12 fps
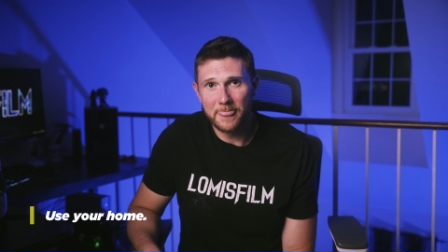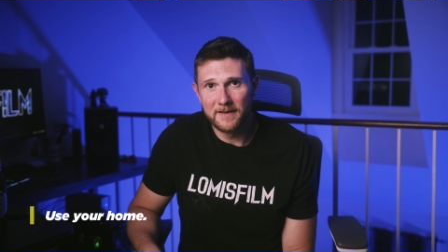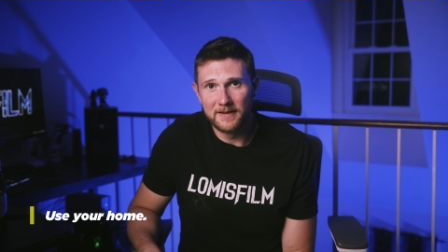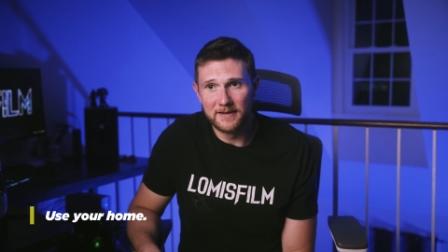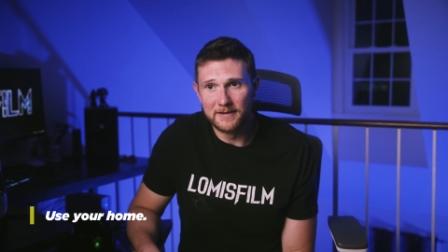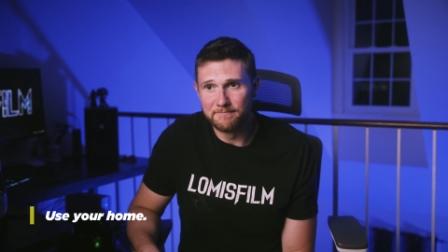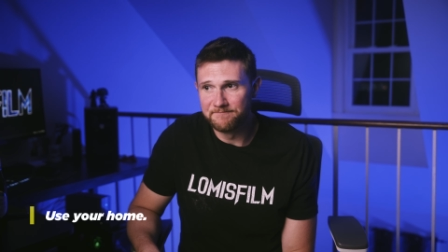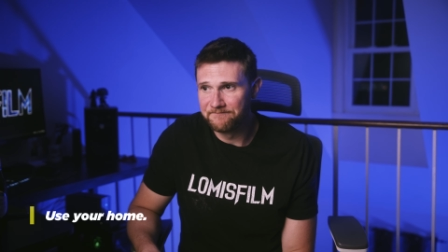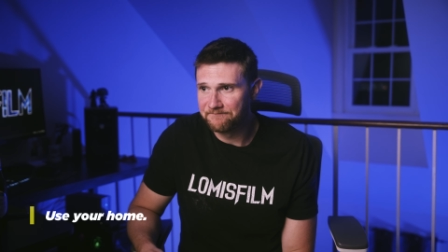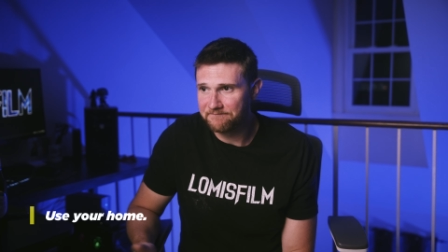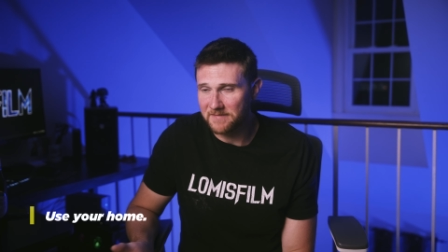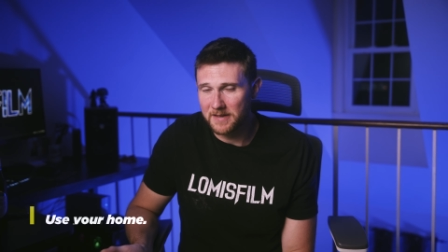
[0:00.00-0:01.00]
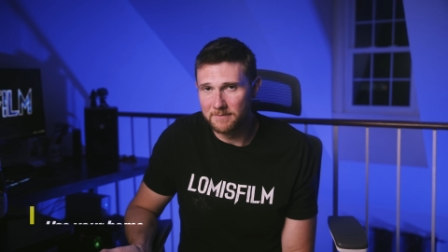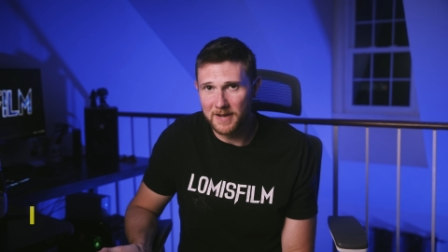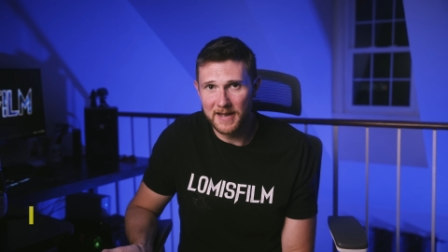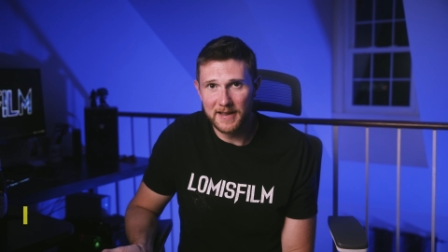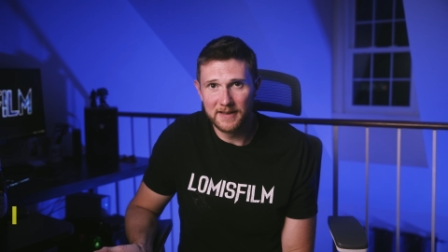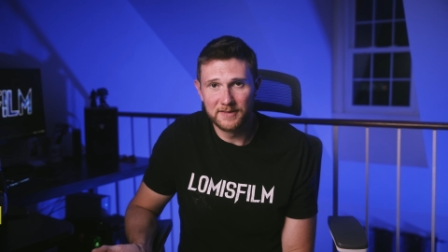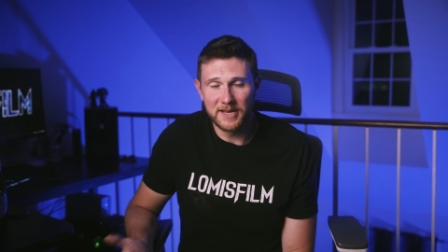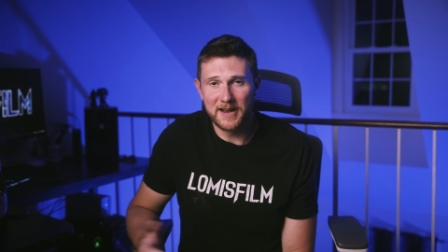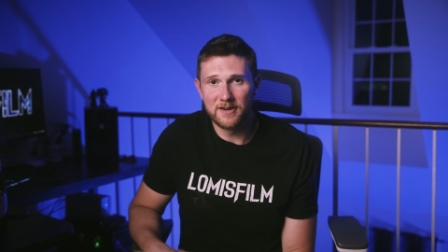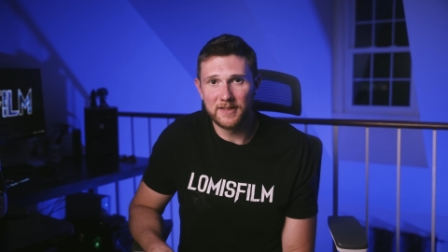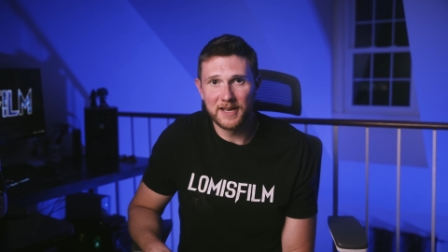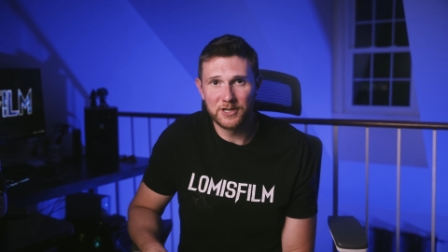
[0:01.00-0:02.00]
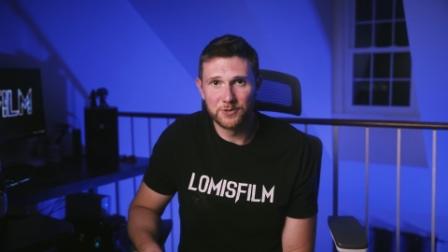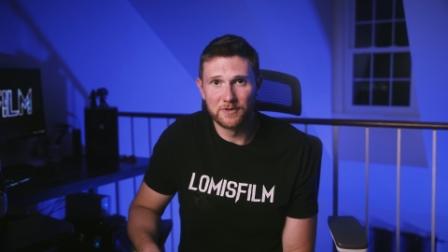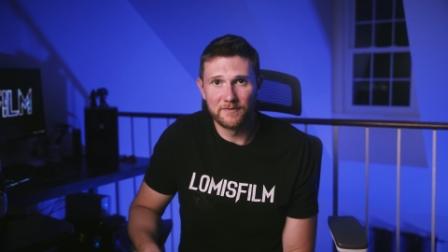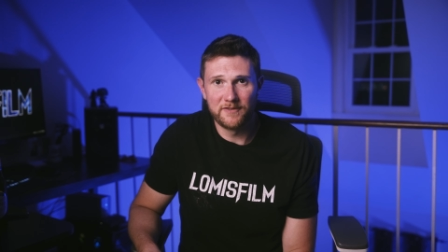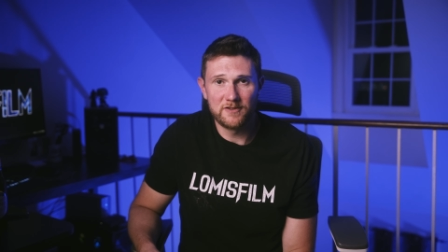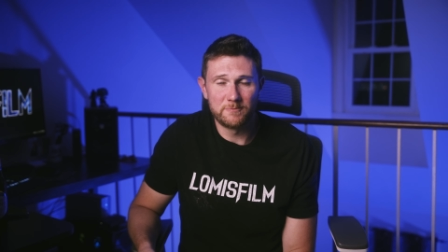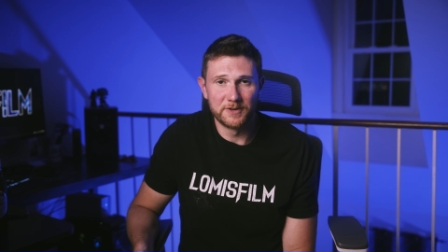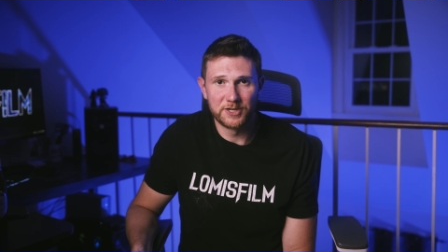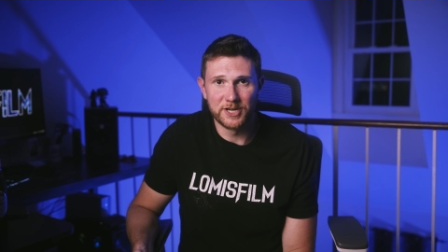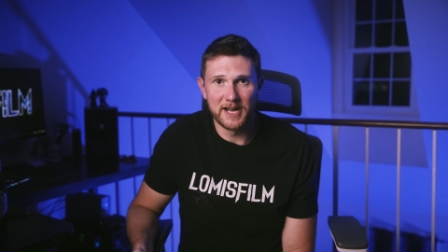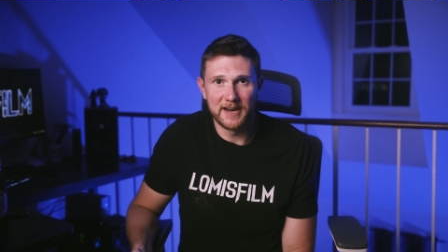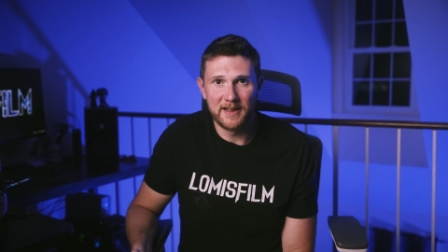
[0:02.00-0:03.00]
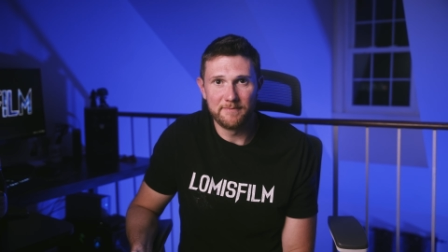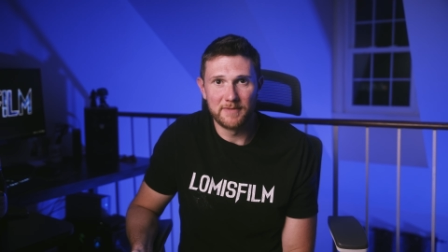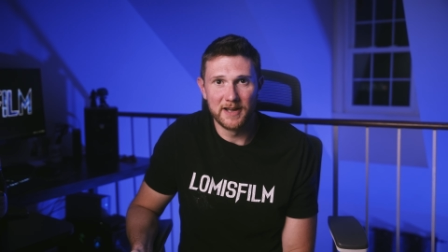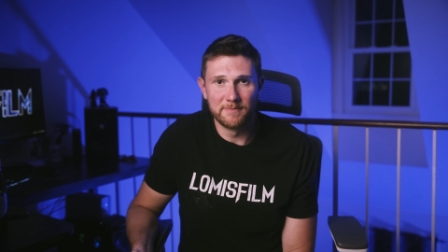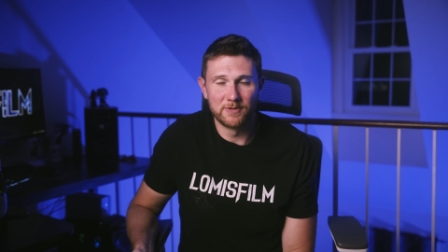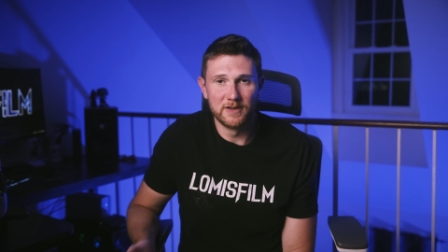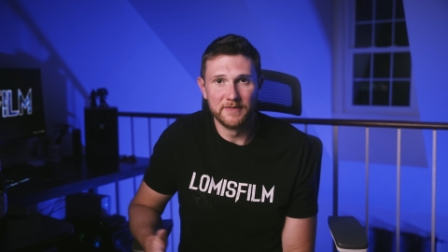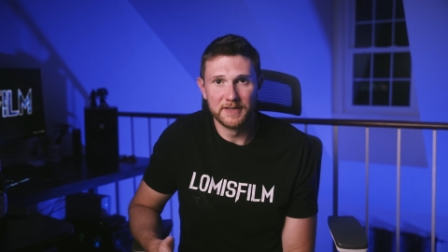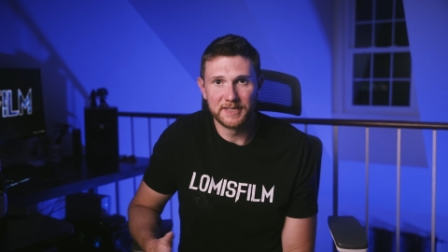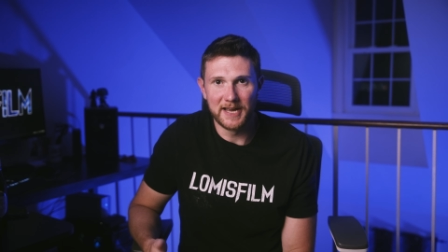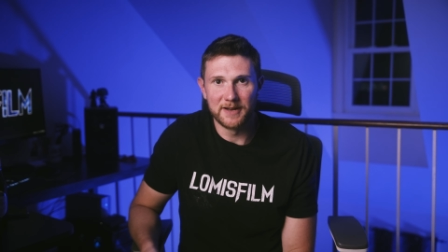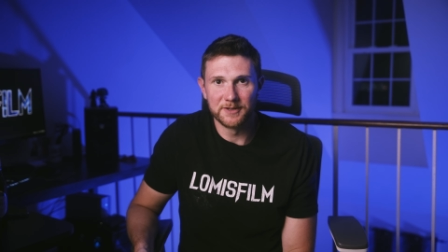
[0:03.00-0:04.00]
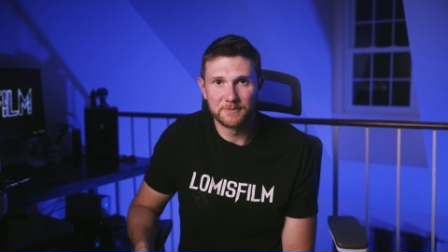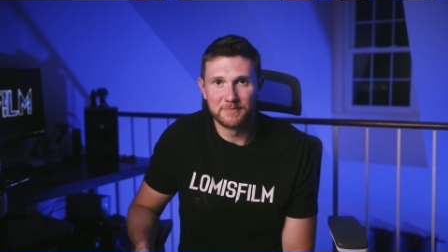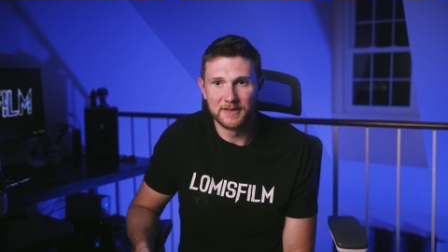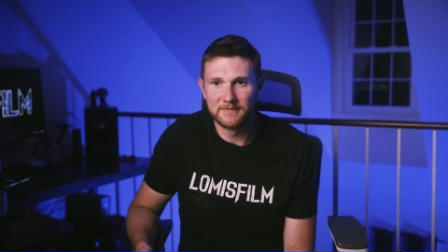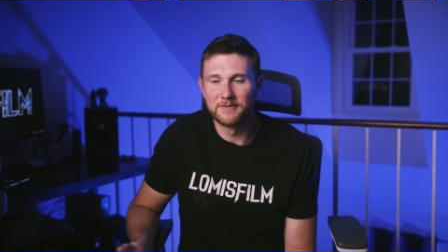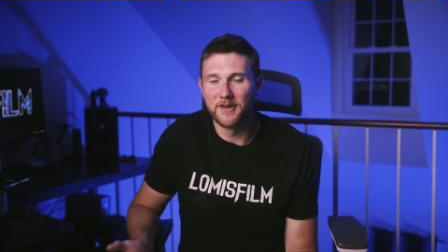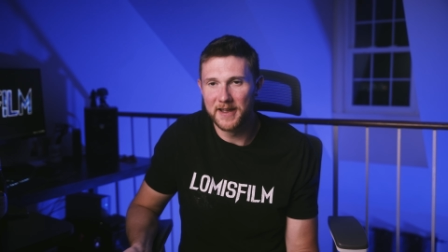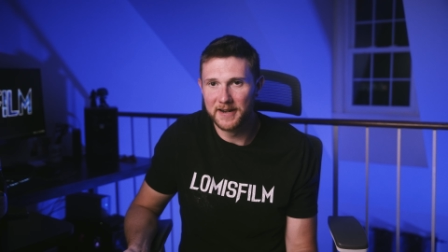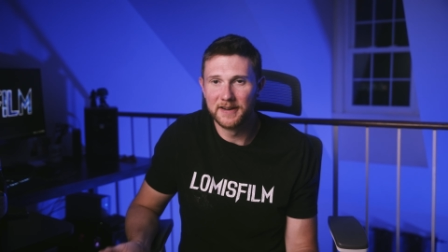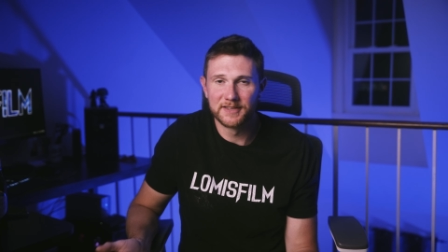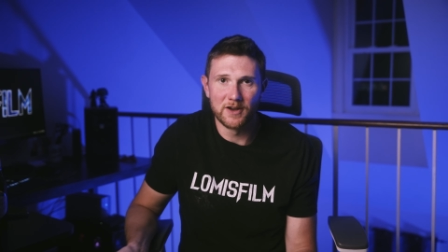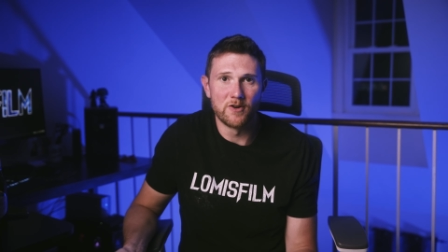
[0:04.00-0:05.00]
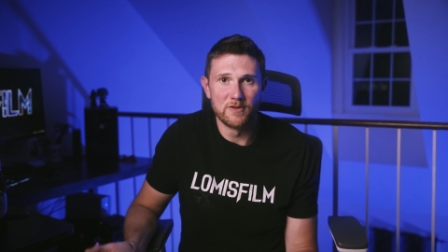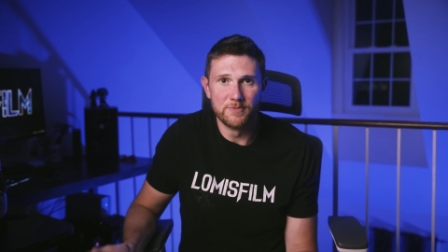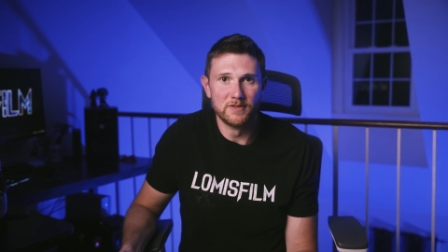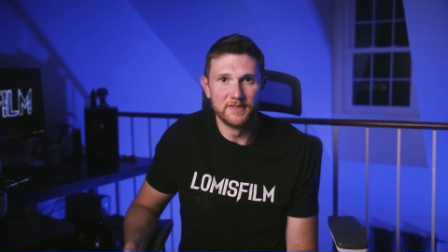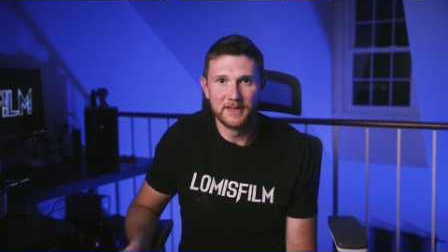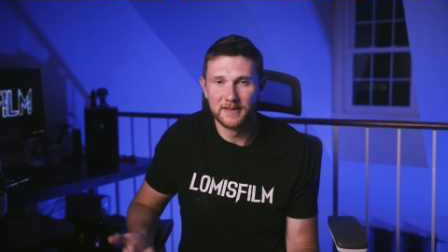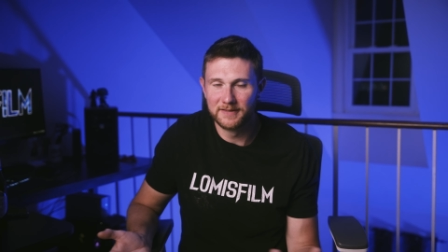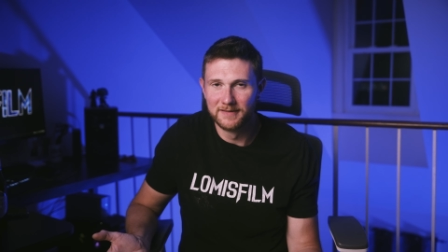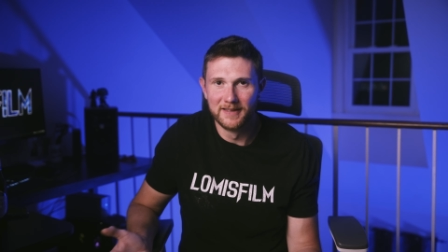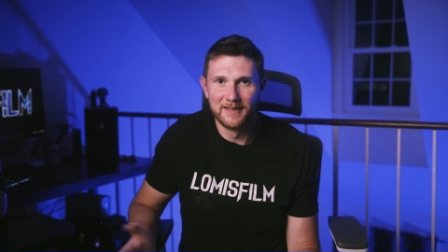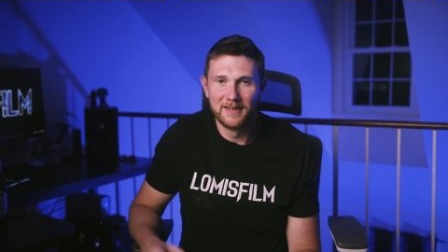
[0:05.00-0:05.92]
Um, my entire last short film was shot at my previous house, but granted, it's horror movie, and